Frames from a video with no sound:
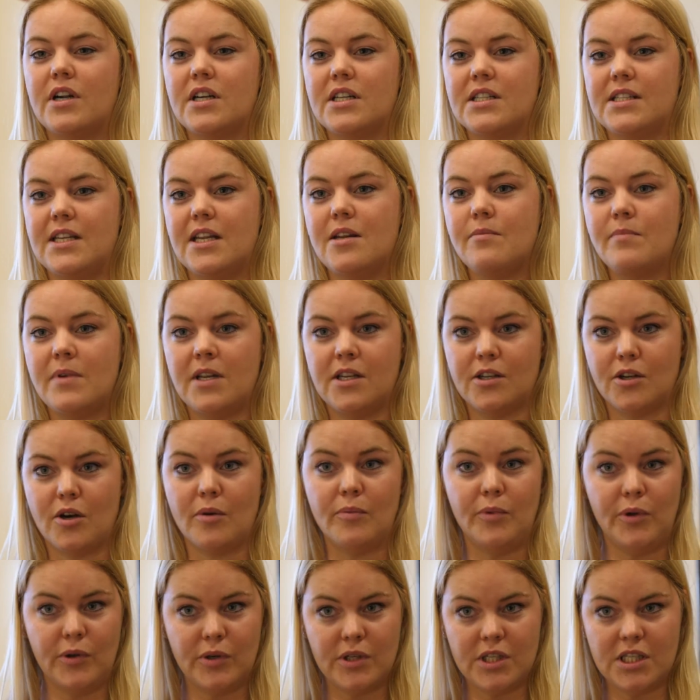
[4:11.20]
the sediment
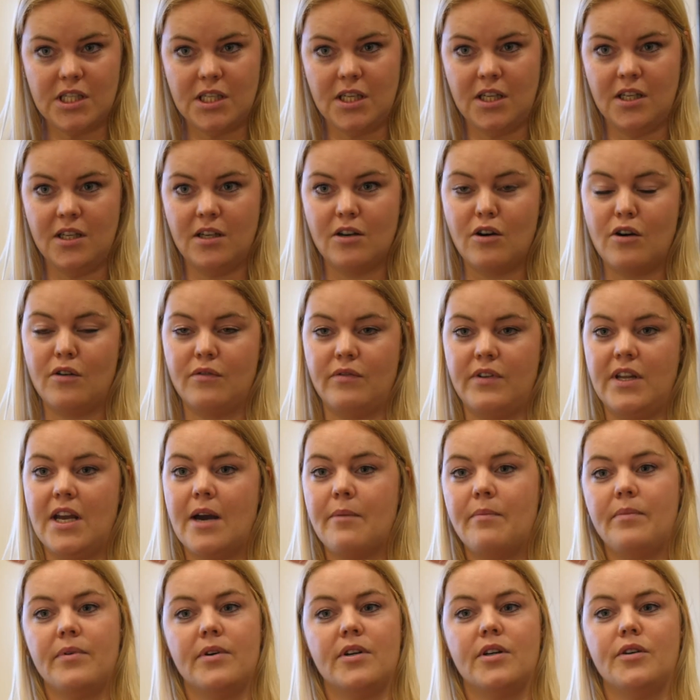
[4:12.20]
community of the
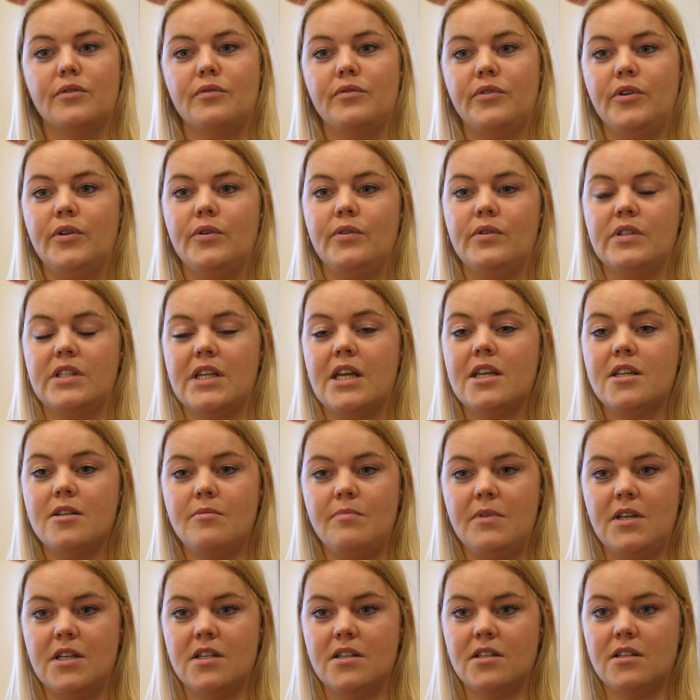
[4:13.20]
upper few
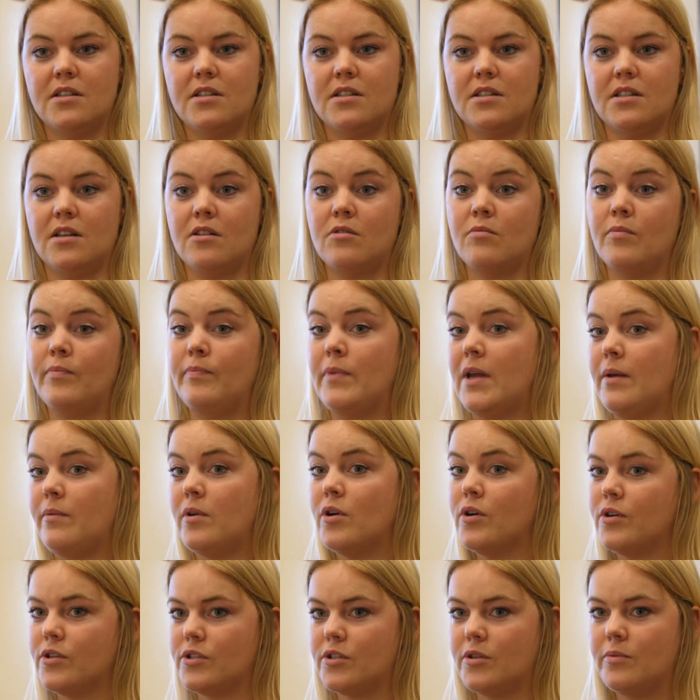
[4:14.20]
centimeters and maybe
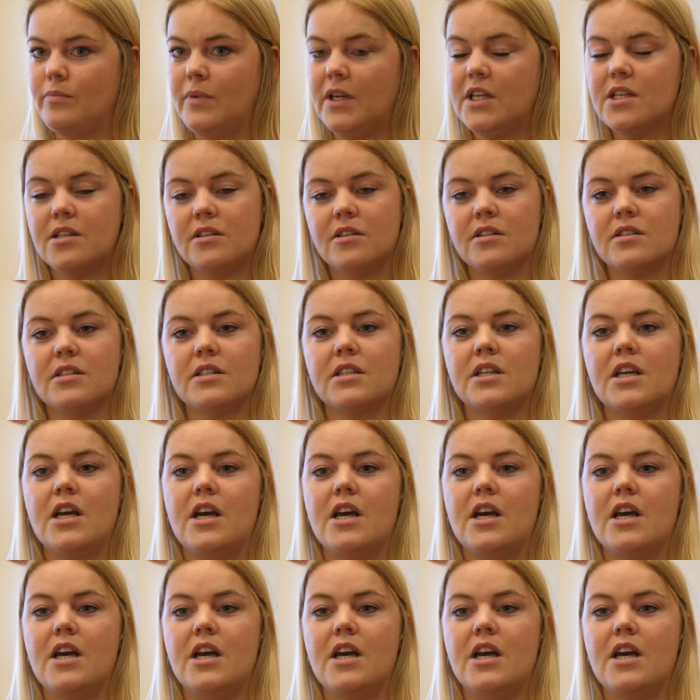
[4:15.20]
also meters